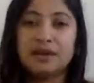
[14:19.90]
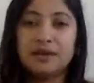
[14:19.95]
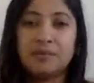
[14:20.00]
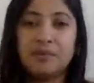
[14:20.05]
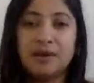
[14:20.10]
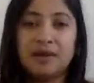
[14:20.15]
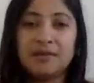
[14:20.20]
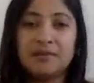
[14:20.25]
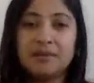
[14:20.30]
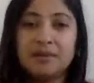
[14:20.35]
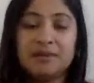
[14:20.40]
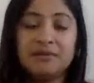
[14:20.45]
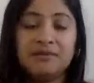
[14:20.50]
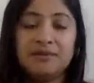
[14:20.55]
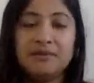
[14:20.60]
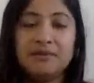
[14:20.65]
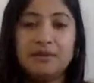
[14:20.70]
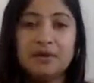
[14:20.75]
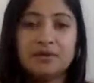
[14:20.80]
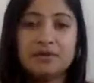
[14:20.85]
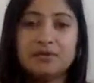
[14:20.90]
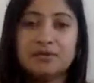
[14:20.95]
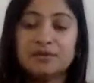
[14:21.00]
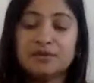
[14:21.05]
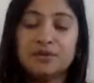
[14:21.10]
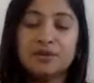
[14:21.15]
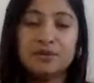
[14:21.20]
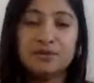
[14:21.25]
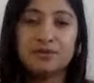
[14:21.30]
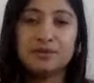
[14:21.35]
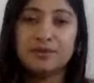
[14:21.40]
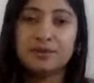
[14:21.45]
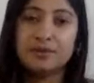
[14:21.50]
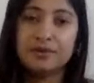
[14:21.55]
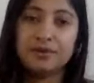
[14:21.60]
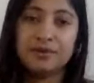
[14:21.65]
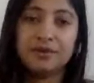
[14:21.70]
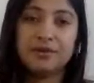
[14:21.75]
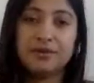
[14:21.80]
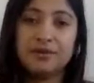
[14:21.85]
Kapal, if you want to
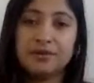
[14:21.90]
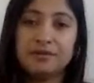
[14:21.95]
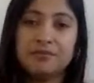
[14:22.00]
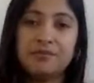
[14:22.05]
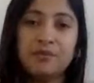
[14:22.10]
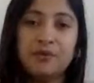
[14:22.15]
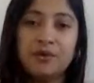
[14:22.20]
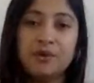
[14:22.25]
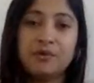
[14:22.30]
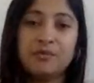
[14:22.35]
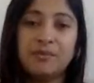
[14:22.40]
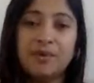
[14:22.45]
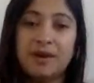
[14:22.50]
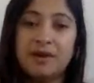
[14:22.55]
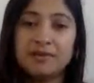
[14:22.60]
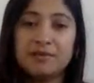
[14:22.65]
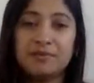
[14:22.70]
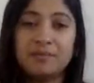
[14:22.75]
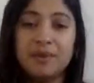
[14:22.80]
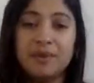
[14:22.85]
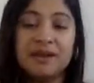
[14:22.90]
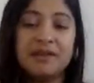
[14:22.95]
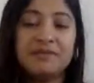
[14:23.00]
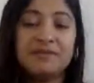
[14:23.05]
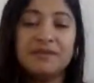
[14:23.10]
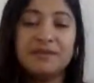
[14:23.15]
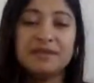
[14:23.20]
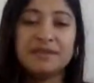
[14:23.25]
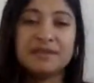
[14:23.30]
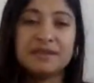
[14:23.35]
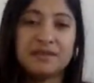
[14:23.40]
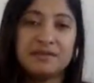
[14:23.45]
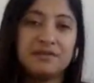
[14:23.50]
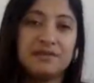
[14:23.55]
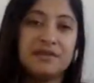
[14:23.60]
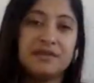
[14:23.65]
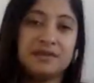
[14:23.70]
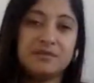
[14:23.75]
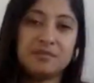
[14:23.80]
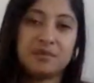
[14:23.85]
learn more about benefits of
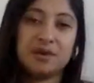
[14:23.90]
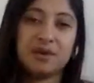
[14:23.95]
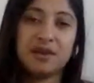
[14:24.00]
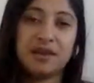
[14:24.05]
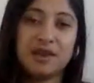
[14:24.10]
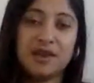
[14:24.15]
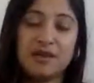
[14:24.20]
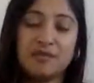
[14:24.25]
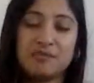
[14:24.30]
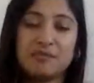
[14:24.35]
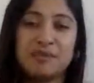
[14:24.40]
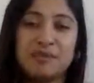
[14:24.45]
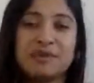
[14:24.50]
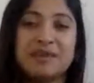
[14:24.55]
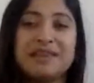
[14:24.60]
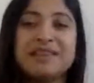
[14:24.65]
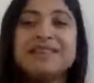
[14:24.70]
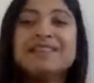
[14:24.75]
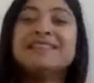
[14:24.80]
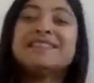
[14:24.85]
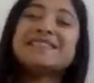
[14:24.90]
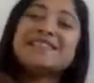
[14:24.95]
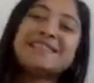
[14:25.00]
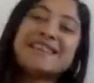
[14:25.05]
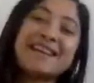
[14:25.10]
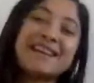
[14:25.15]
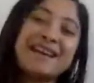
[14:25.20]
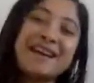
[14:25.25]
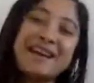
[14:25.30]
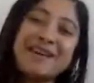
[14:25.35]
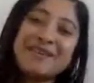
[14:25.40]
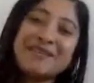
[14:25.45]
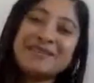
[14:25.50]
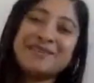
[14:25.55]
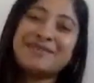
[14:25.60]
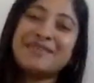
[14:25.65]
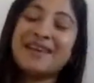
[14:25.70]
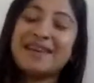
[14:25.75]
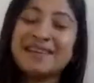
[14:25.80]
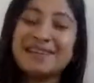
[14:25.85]
this pranayam, please check
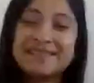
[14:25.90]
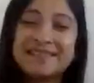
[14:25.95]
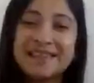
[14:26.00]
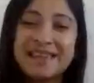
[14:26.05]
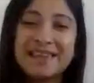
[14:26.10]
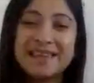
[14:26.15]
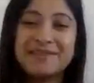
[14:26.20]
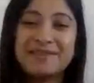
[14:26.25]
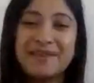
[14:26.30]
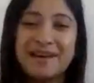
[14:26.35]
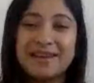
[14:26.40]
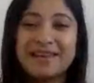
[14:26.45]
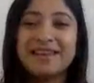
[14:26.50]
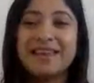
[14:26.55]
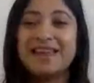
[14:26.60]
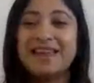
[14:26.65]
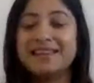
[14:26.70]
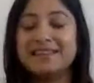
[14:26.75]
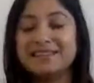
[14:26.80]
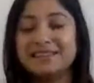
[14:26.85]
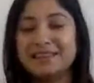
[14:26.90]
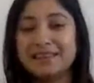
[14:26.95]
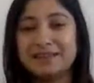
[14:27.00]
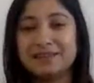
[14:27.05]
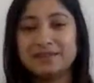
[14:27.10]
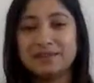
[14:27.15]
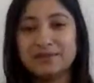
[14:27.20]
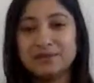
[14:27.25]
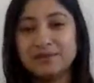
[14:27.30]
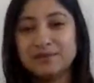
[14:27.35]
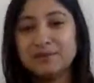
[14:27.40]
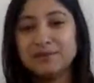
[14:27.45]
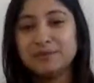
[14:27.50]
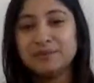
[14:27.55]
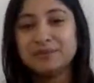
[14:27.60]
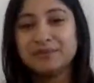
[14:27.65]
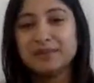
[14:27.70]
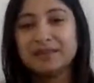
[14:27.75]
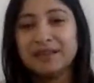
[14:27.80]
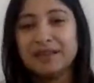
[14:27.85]
out my day 1 and day 2.
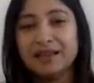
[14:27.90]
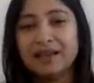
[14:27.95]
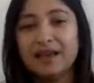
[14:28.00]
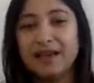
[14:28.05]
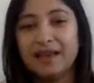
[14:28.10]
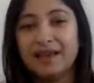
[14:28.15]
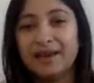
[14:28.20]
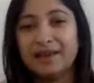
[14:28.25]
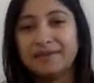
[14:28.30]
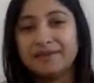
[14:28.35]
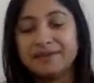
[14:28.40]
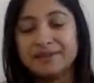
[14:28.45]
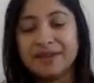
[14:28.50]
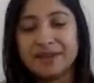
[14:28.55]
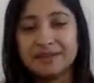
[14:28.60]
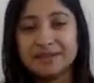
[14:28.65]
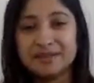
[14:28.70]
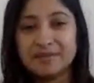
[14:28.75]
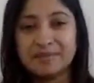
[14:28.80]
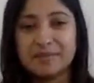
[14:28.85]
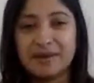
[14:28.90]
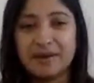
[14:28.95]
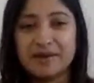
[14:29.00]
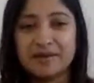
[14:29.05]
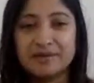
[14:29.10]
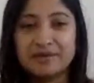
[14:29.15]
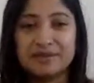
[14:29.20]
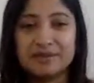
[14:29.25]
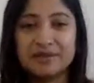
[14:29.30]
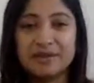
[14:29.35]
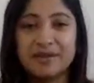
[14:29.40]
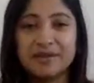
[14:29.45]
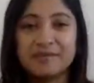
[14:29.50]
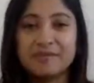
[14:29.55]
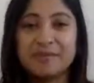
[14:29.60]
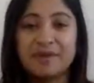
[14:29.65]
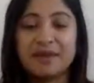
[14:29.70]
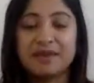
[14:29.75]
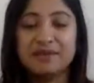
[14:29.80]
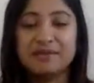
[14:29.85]
I have talked about a lot of
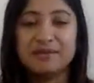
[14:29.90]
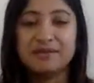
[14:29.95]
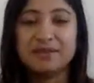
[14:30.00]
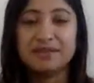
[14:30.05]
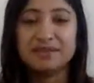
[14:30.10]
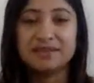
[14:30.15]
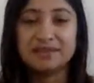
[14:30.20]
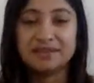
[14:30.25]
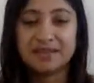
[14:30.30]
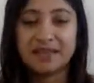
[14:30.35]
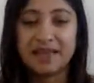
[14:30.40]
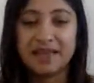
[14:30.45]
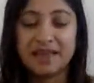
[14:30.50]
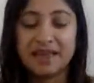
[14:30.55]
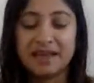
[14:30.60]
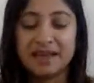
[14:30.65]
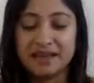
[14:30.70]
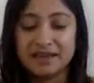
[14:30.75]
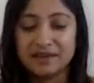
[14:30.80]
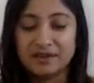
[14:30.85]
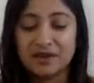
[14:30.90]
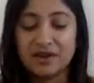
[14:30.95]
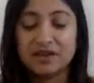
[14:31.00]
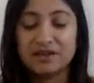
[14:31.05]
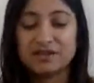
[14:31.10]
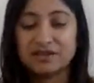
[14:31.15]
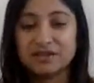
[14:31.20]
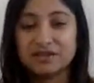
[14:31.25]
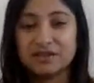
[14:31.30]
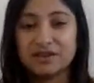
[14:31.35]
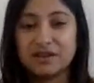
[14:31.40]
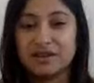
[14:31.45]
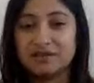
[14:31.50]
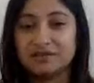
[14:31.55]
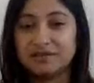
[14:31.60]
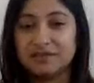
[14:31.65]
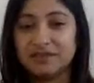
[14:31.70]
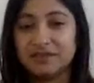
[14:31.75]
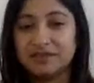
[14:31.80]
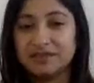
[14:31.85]
benefits and caution
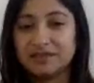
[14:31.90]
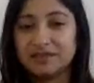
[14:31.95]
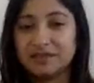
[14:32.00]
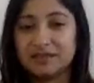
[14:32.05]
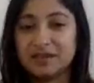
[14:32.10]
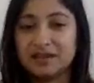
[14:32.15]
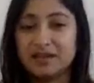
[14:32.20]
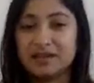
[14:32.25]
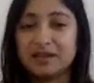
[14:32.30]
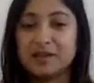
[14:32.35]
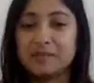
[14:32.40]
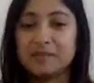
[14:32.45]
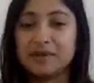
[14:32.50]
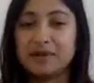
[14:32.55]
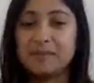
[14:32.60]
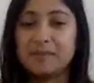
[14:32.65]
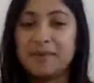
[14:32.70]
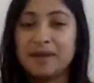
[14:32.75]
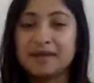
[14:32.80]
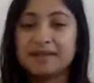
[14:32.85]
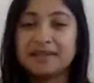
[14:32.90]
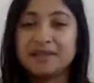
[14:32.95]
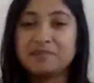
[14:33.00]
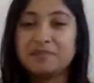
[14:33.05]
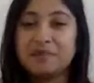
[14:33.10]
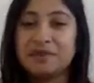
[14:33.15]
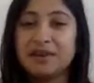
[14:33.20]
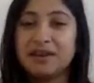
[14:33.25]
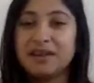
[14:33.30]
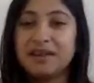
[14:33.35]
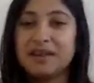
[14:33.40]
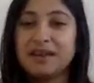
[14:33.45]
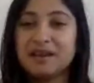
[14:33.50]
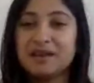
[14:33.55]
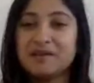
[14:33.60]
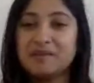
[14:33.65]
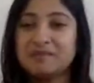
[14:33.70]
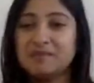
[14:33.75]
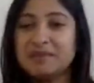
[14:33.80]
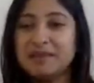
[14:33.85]
of this Kapalbhati
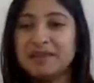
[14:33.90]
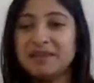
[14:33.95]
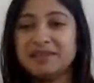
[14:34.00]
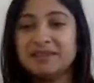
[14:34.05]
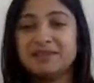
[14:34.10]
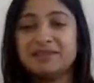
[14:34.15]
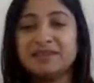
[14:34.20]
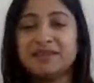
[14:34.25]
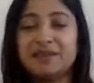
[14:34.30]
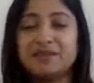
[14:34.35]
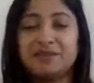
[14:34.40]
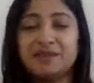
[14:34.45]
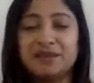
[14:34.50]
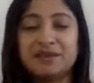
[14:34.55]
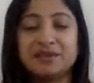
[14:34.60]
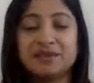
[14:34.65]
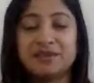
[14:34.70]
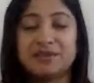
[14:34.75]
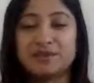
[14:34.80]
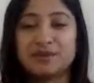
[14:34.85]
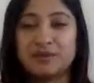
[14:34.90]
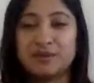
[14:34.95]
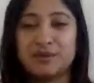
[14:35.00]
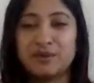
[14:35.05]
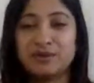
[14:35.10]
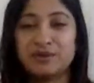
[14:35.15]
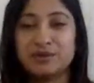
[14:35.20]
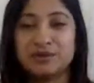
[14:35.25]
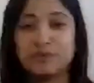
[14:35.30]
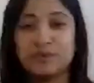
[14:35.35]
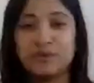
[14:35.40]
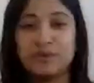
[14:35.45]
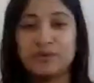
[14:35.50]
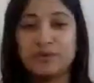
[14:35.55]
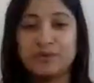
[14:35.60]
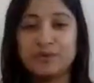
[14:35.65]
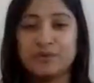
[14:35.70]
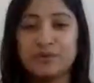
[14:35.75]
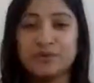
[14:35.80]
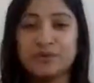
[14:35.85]
pranayam. Today, we're just going to go
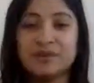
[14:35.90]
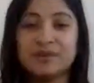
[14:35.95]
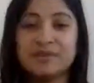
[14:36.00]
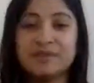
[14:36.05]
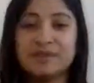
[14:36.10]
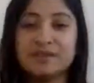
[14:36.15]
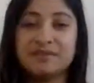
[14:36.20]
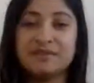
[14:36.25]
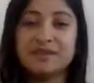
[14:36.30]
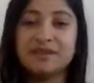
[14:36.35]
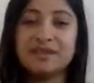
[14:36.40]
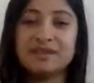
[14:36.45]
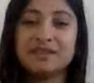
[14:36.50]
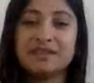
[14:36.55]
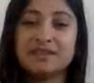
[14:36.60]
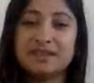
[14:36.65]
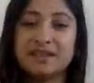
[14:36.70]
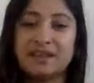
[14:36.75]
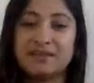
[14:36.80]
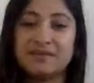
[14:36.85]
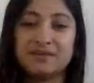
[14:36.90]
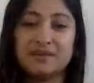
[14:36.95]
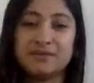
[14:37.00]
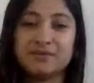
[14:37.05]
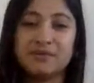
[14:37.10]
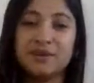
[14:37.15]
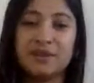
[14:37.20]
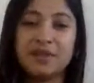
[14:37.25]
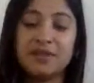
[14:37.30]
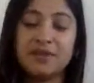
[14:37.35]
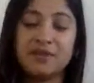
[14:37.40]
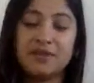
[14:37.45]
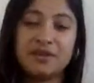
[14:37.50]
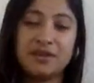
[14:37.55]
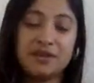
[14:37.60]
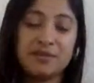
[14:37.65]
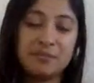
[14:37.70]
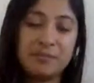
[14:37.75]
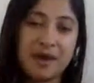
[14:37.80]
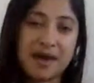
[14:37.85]
through the series, like what we
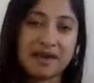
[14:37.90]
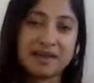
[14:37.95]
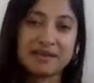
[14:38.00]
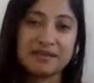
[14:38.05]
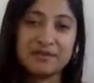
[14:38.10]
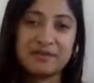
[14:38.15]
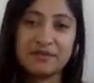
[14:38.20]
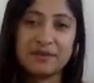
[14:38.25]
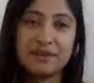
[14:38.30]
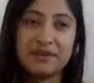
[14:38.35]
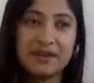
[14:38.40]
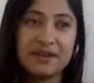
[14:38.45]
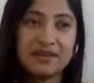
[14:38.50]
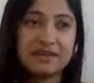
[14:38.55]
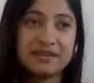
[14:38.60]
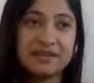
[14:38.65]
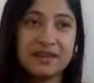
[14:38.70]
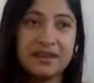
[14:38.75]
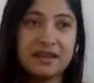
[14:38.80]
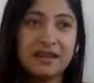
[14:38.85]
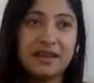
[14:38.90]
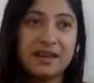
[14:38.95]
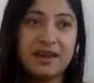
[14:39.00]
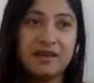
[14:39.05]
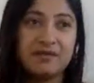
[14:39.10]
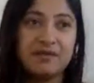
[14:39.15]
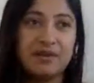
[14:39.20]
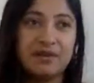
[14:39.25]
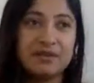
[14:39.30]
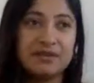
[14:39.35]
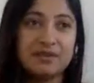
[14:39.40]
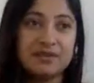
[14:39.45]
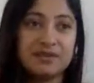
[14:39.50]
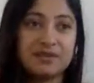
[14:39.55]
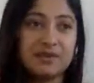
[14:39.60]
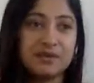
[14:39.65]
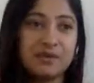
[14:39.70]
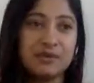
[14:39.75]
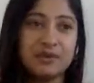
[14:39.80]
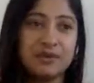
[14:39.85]
learned in past 3 days, and we're
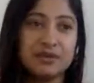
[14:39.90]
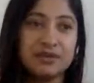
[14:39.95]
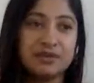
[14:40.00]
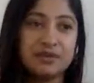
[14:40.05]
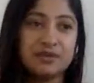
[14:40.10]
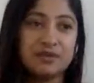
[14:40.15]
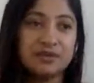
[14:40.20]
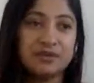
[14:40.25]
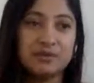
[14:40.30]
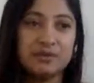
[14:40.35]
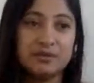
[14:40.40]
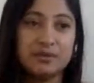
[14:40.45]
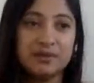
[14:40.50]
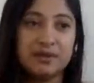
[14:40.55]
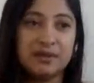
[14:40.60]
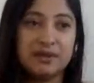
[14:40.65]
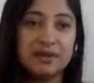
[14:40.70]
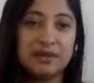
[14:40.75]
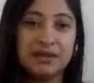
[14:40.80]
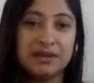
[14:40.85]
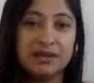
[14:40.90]
just going to